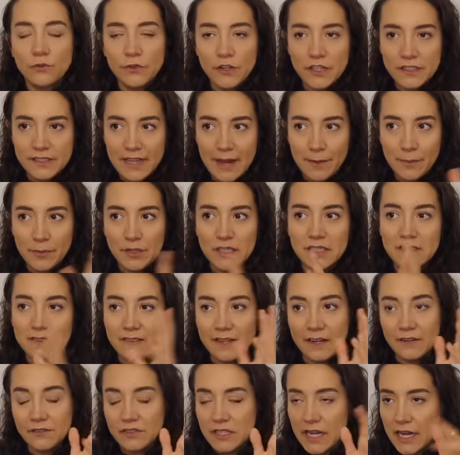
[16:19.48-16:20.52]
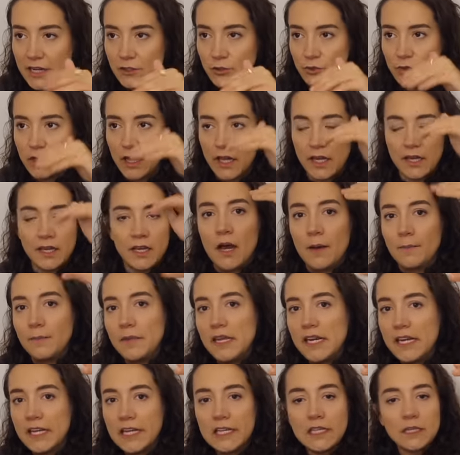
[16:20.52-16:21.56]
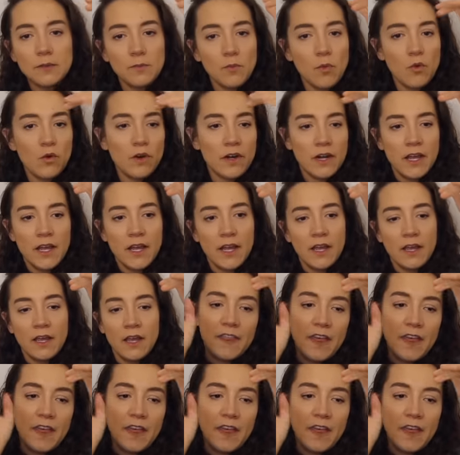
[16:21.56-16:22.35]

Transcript: for example, instead of scheduling a meeting in the morning,